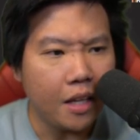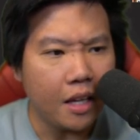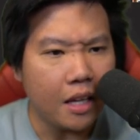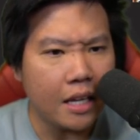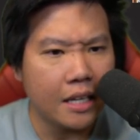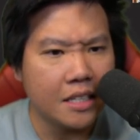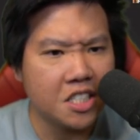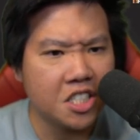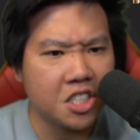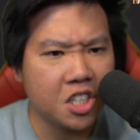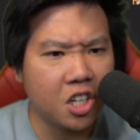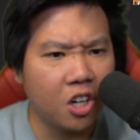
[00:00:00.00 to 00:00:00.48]

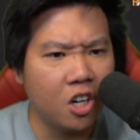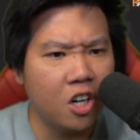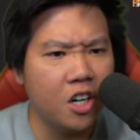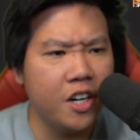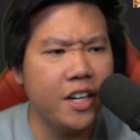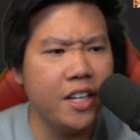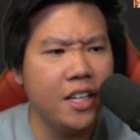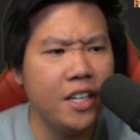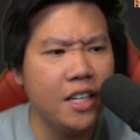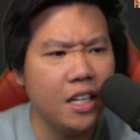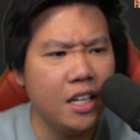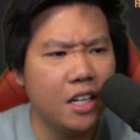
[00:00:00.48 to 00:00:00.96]

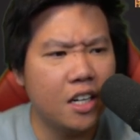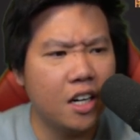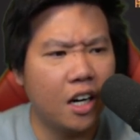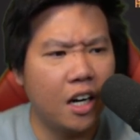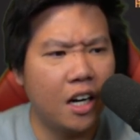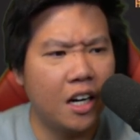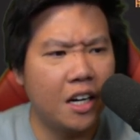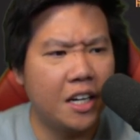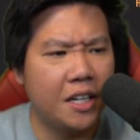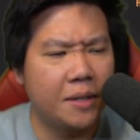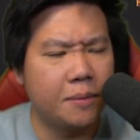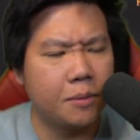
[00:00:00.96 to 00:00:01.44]
Skirny
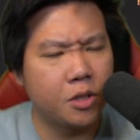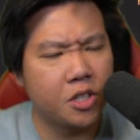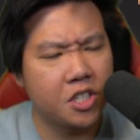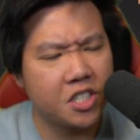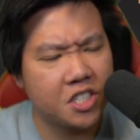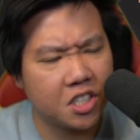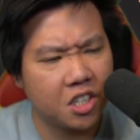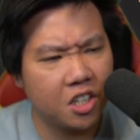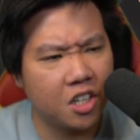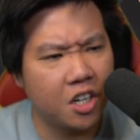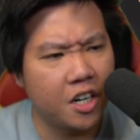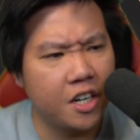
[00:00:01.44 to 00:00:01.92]
or
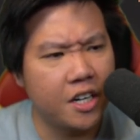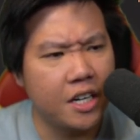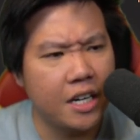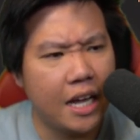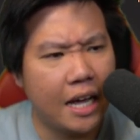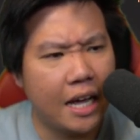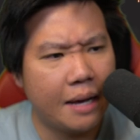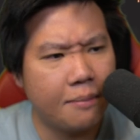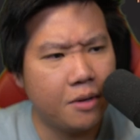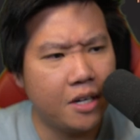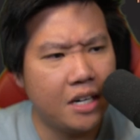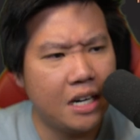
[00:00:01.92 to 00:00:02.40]
Skirn,
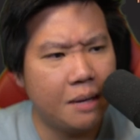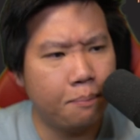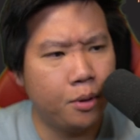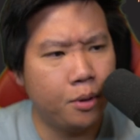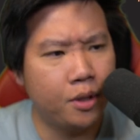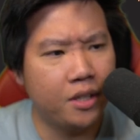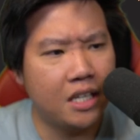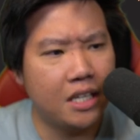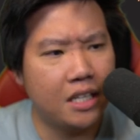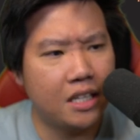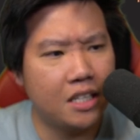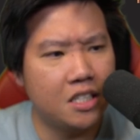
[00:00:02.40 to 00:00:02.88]
I'm gonna
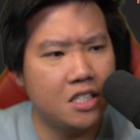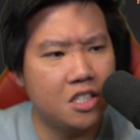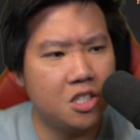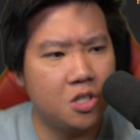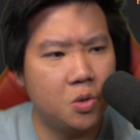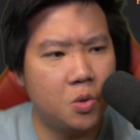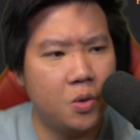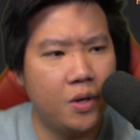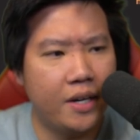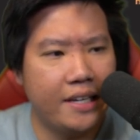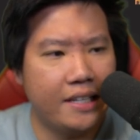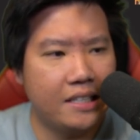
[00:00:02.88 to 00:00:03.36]
put it
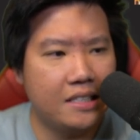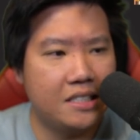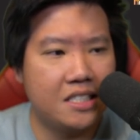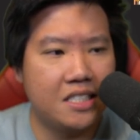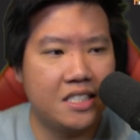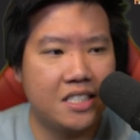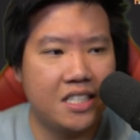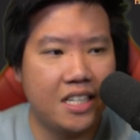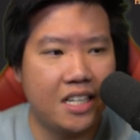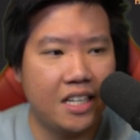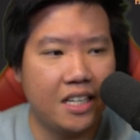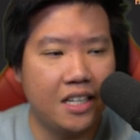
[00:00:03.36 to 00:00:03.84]
into a
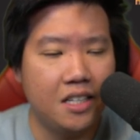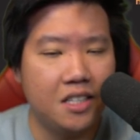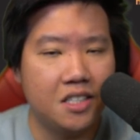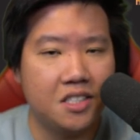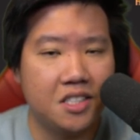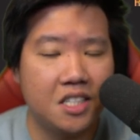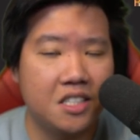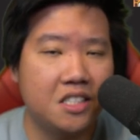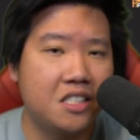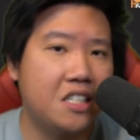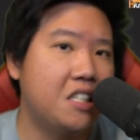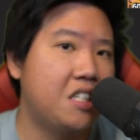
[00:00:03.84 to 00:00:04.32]
C
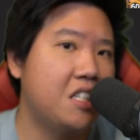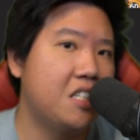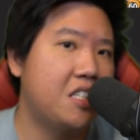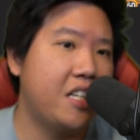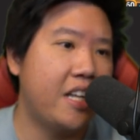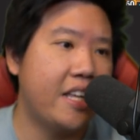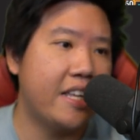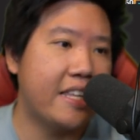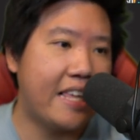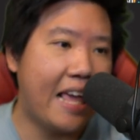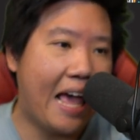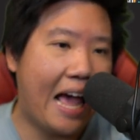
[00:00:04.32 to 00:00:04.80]
since this is
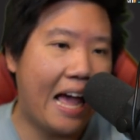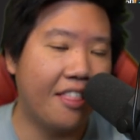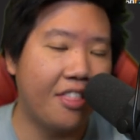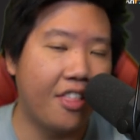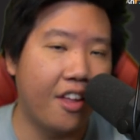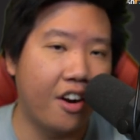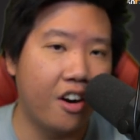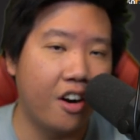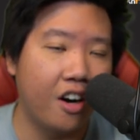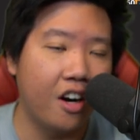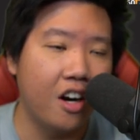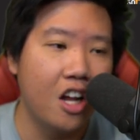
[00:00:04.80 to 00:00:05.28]
a
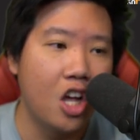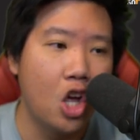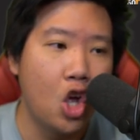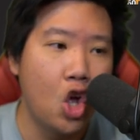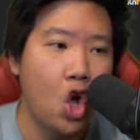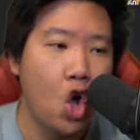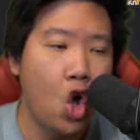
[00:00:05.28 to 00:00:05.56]
gatherer.